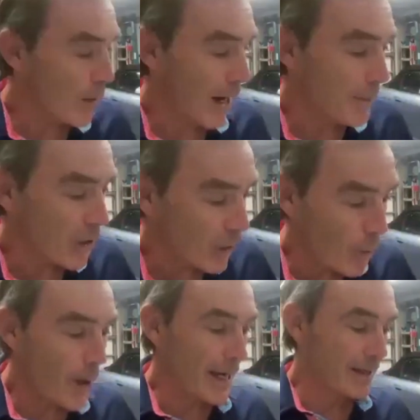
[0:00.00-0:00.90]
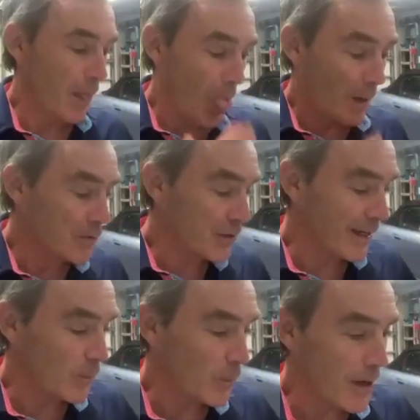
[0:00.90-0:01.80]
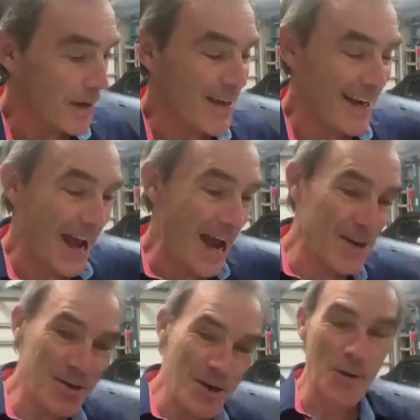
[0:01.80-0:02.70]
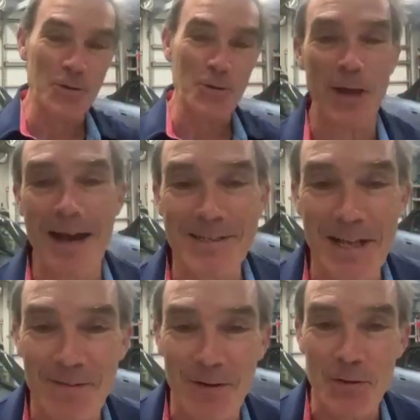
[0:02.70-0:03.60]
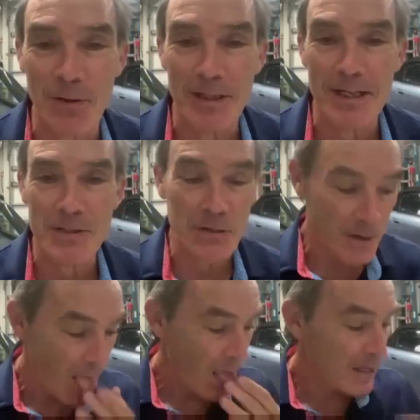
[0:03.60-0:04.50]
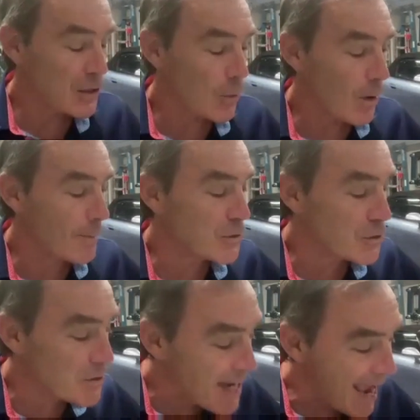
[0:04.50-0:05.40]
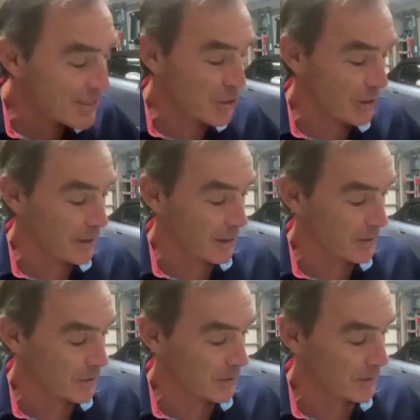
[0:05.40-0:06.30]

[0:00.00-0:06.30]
Well, I'm going to go ahead and take one that I know you guys have on your list. So I'm snatching this.